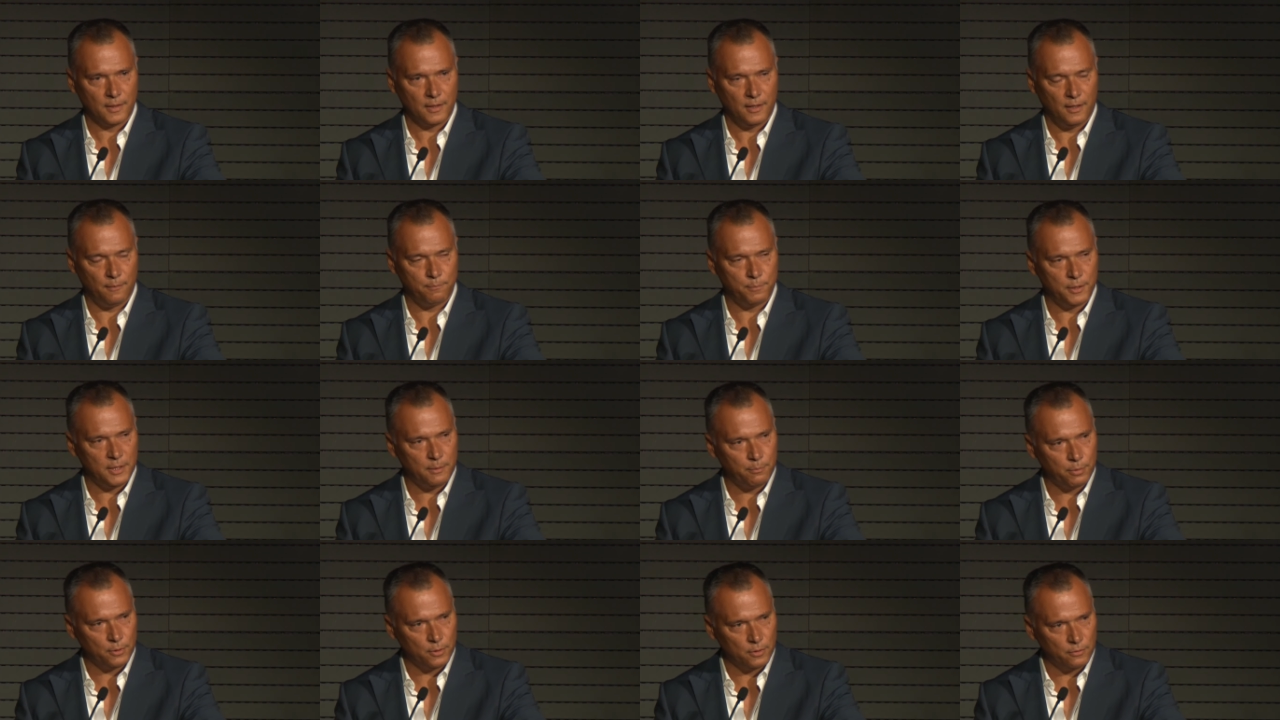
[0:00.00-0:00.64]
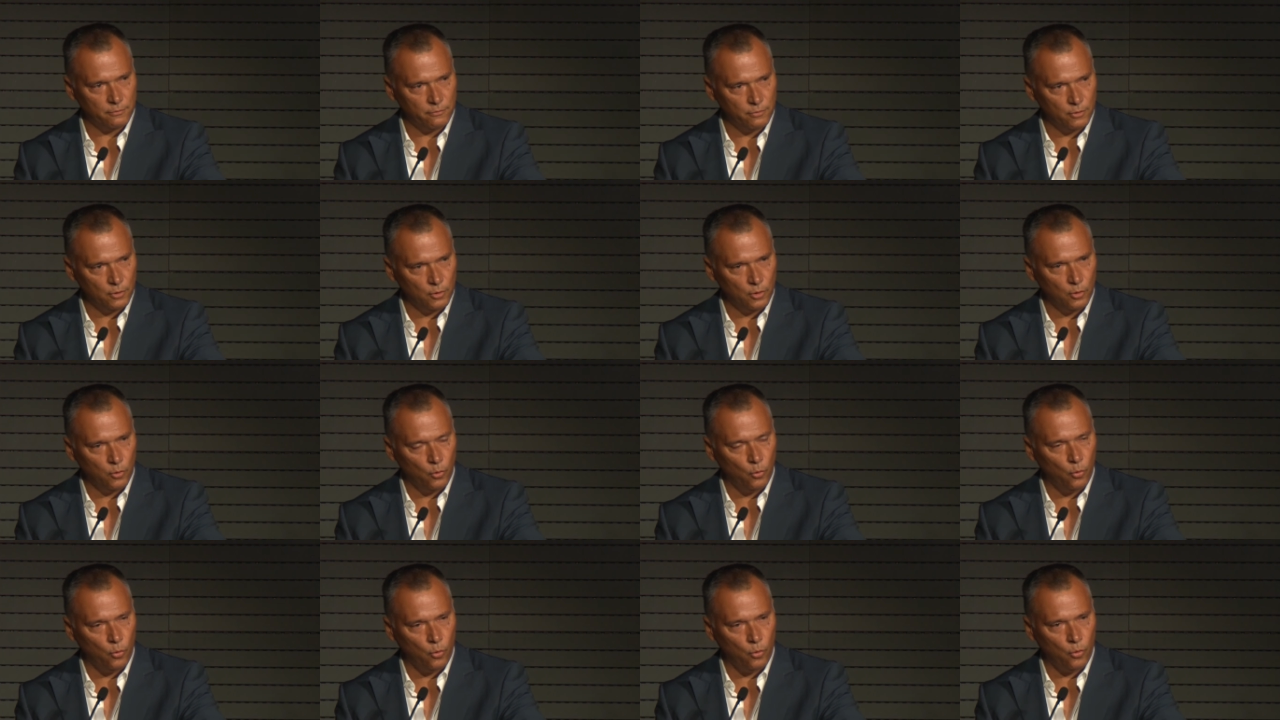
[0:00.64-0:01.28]
a people of
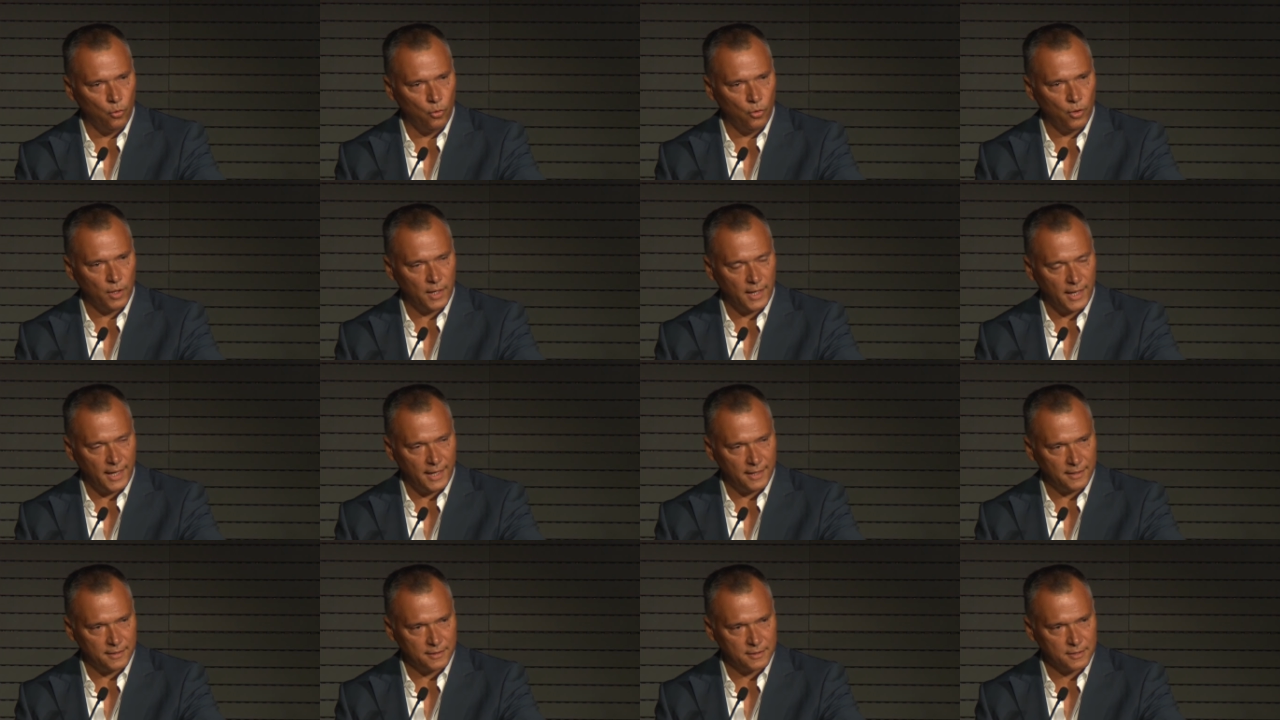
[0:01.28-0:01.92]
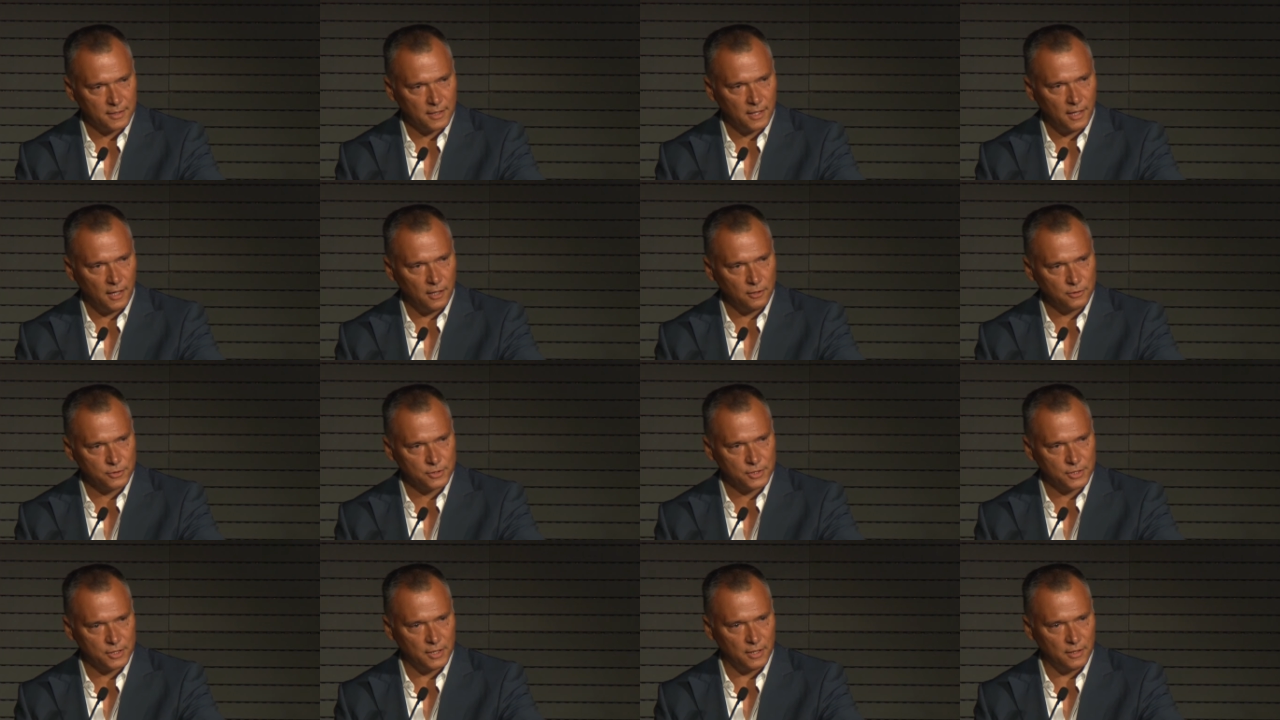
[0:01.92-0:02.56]
law and
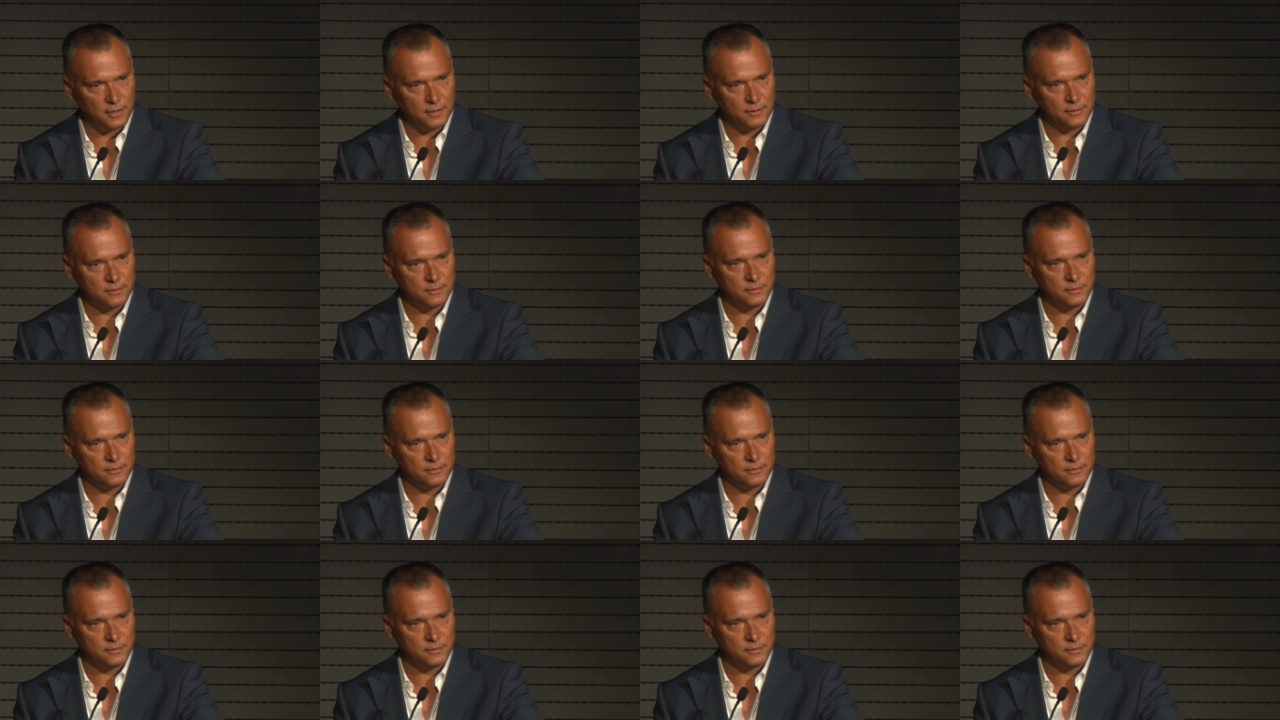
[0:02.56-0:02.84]
culture,